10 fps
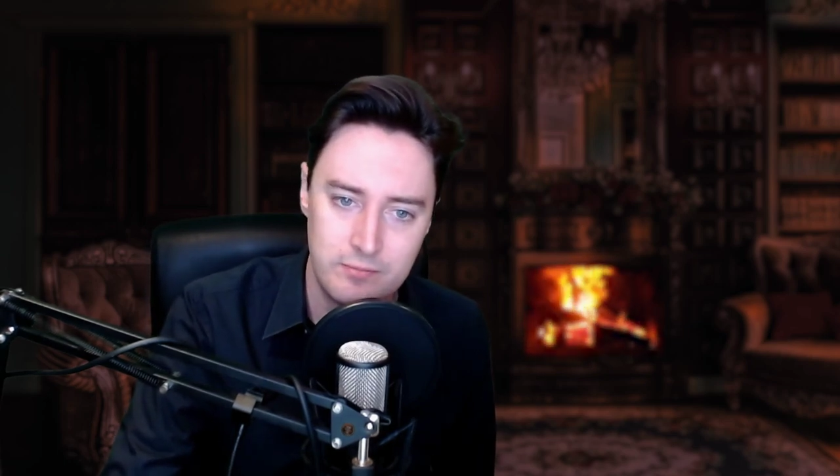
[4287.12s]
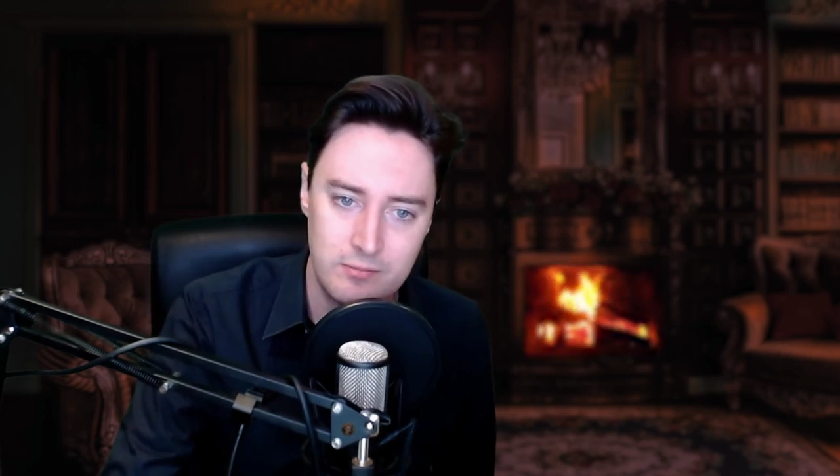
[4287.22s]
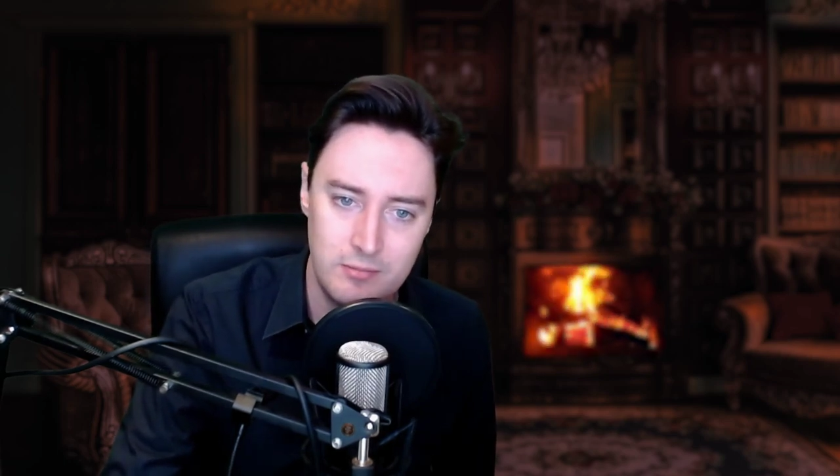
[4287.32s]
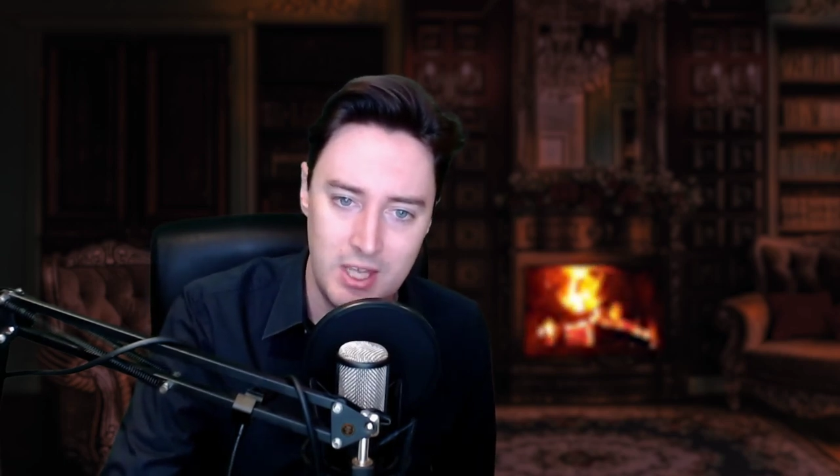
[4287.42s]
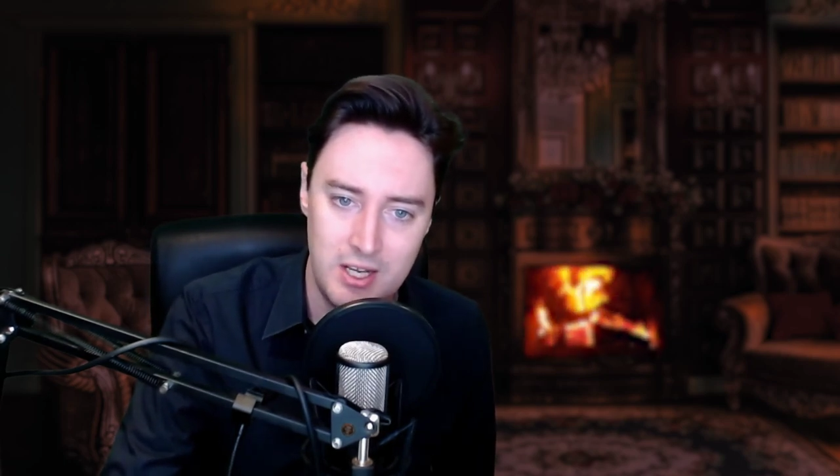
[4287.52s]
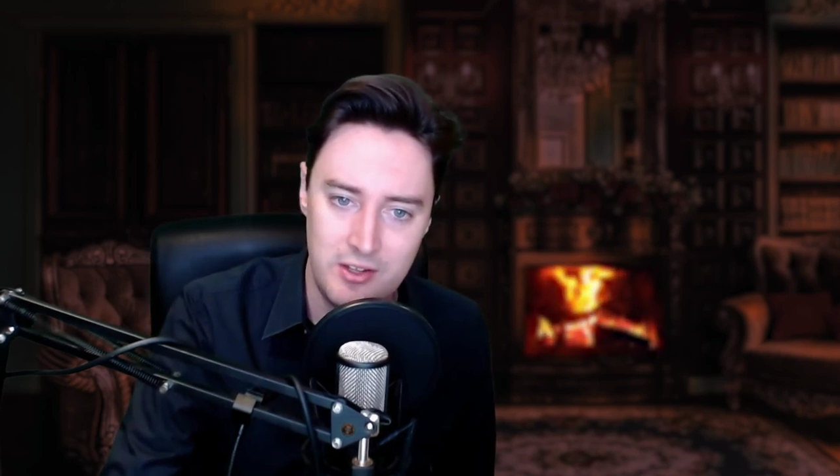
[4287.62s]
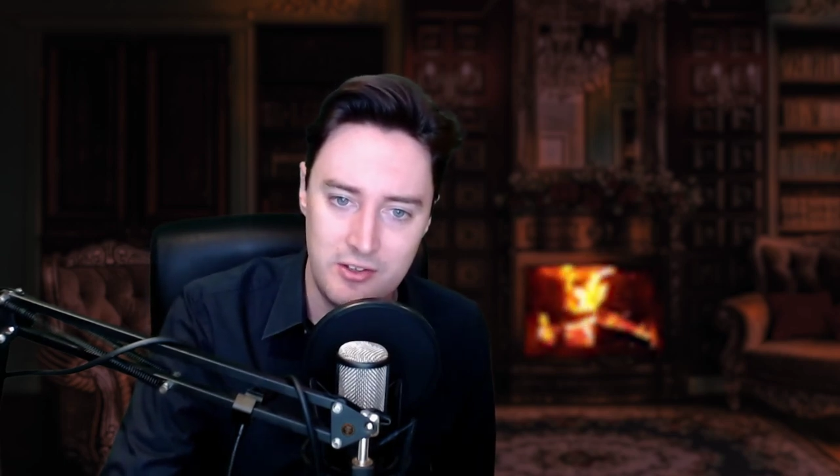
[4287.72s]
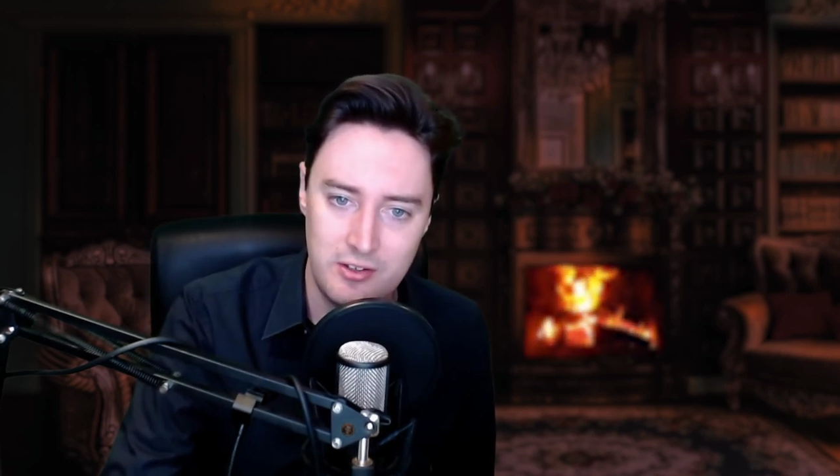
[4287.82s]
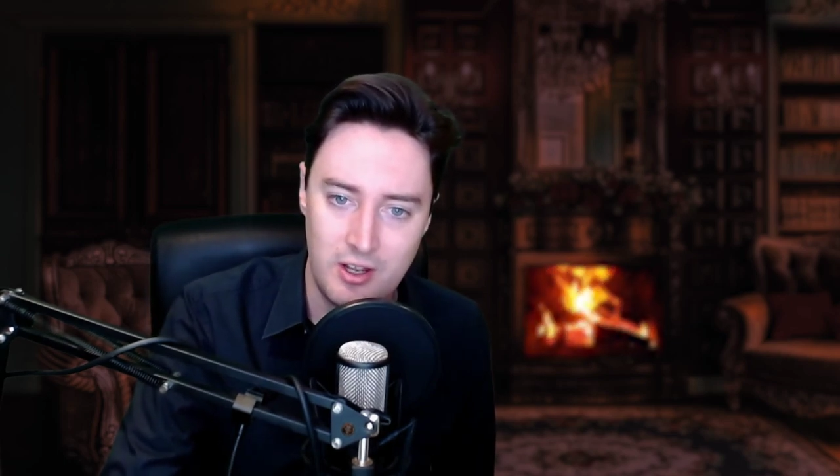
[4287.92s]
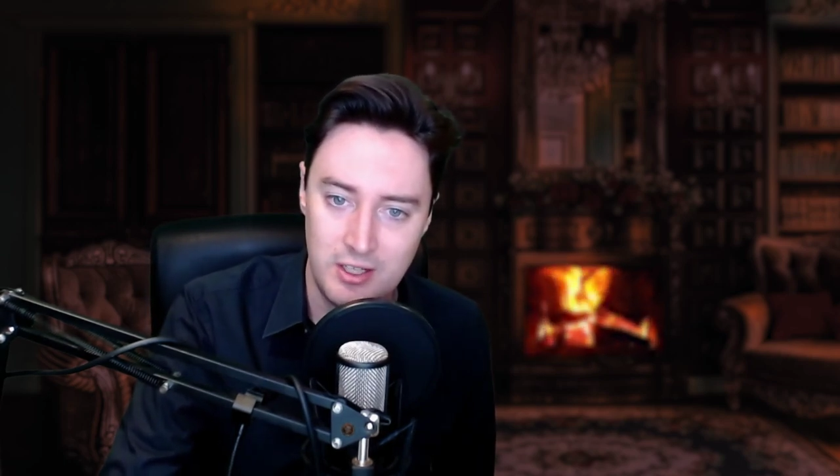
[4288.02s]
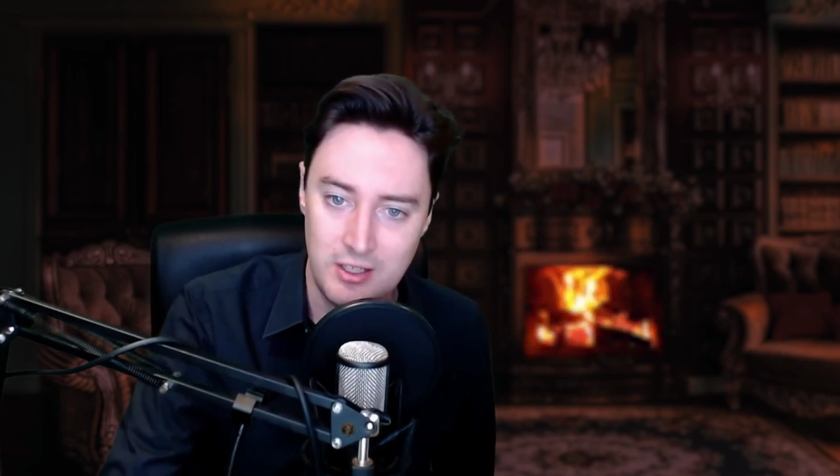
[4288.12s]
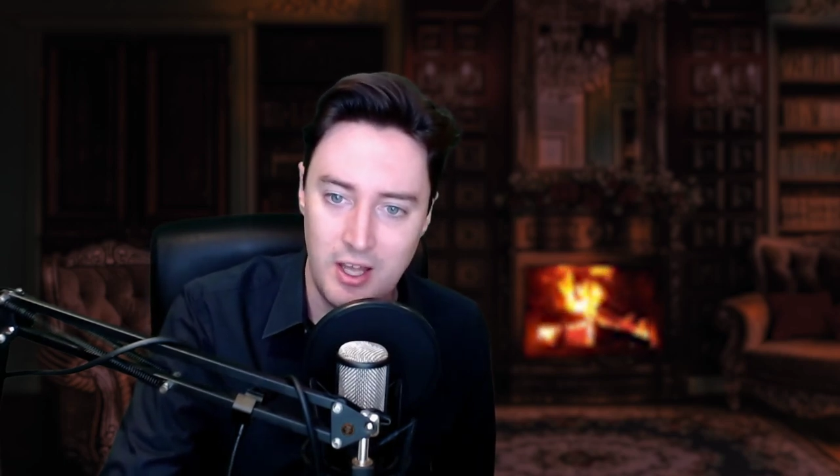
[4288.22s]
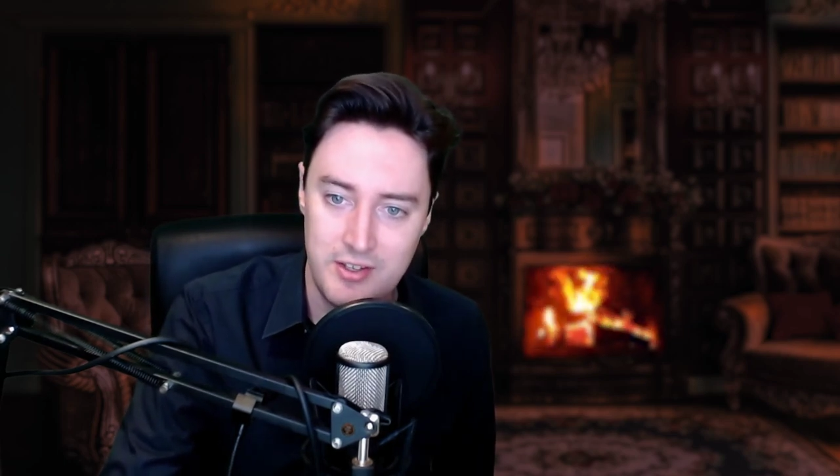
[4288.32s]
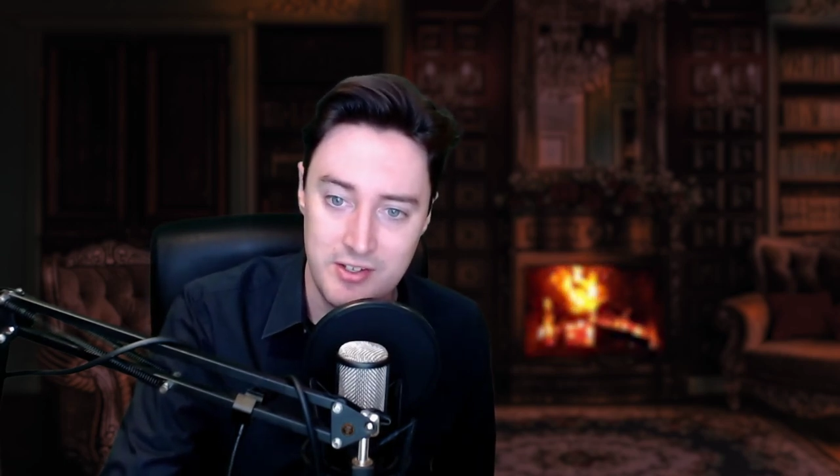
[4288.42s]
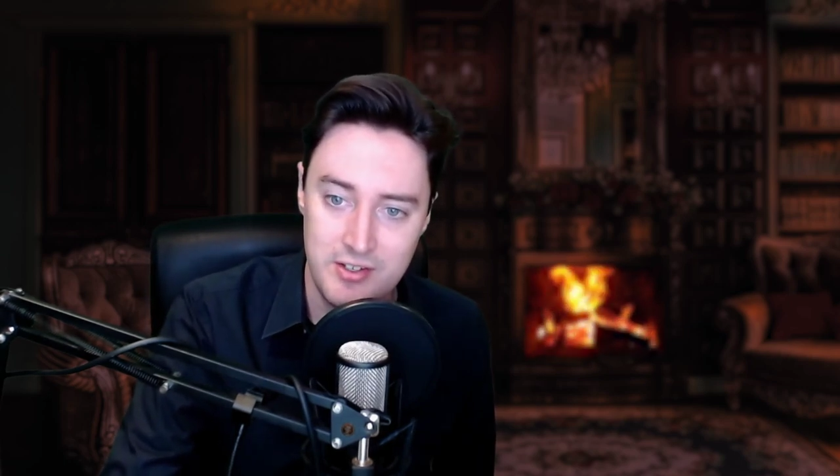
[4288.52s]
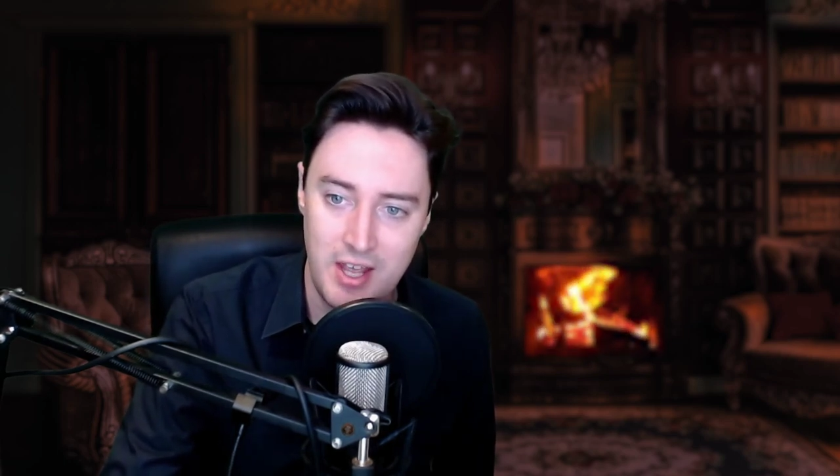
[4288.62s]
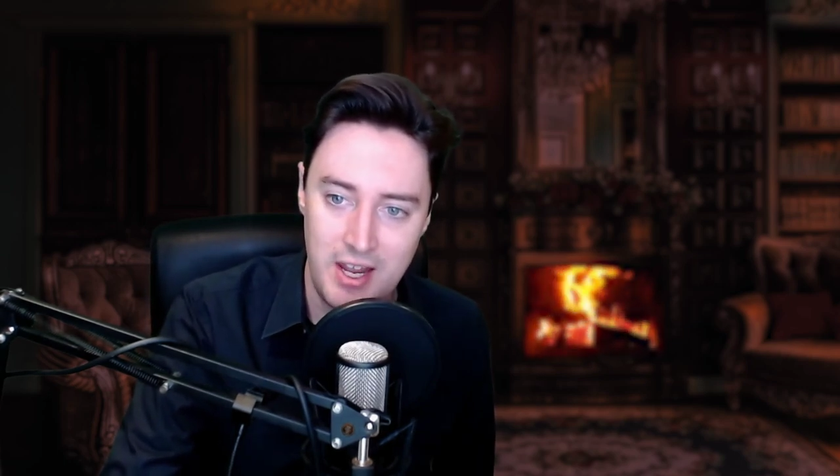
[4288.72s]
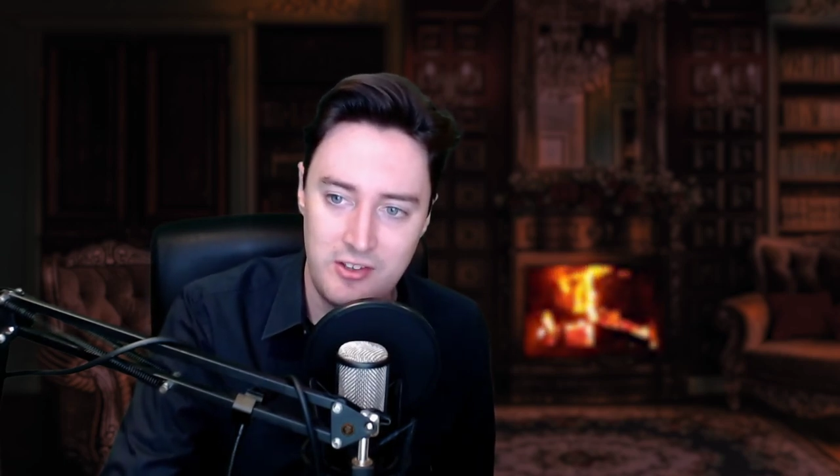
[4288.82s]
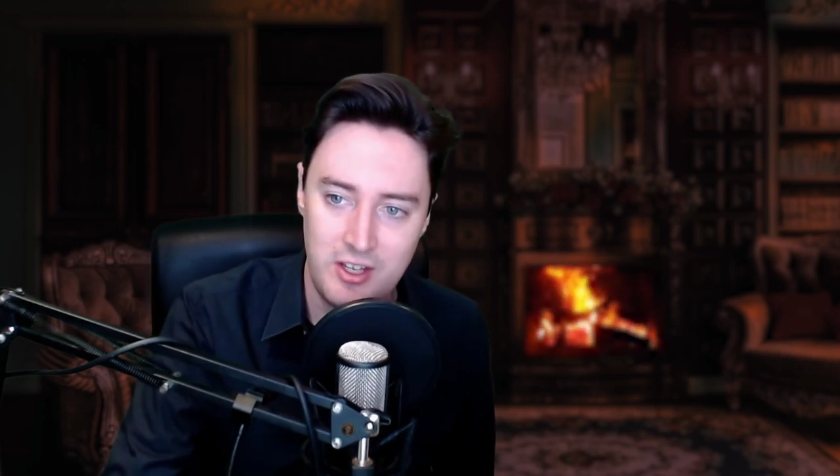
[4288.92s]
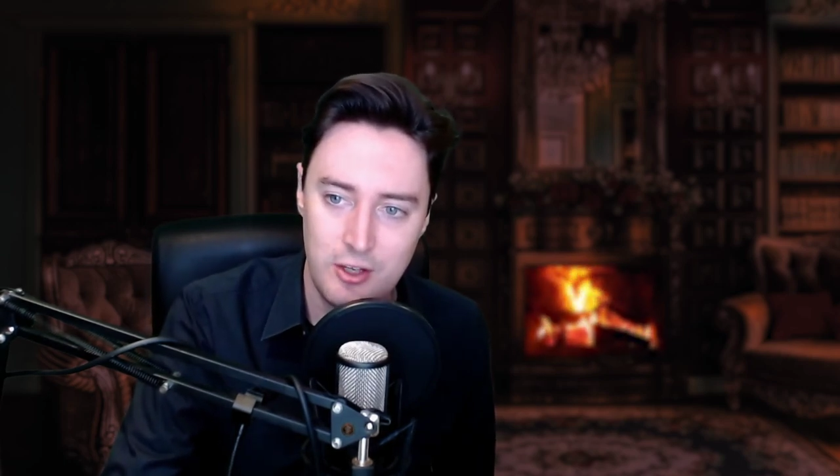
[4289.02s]
In his unenlightened
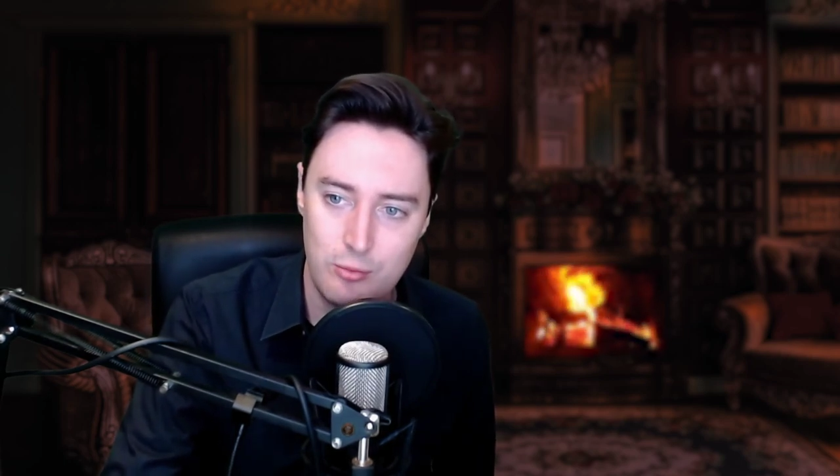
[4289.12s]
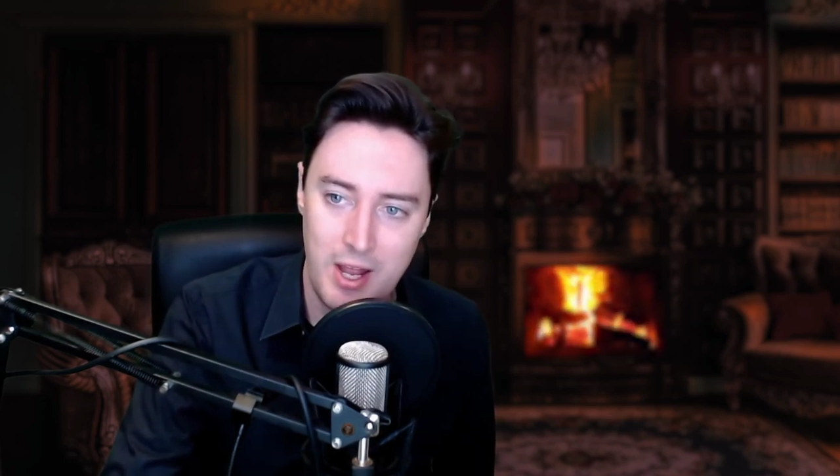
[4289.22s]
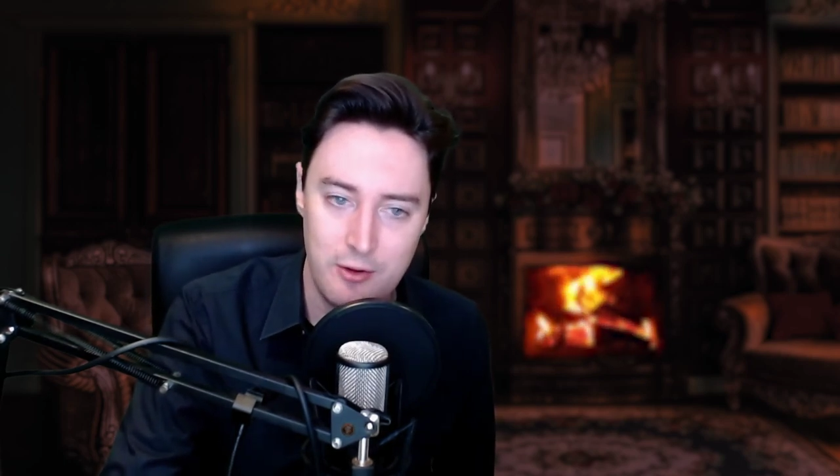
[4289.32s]
days he had read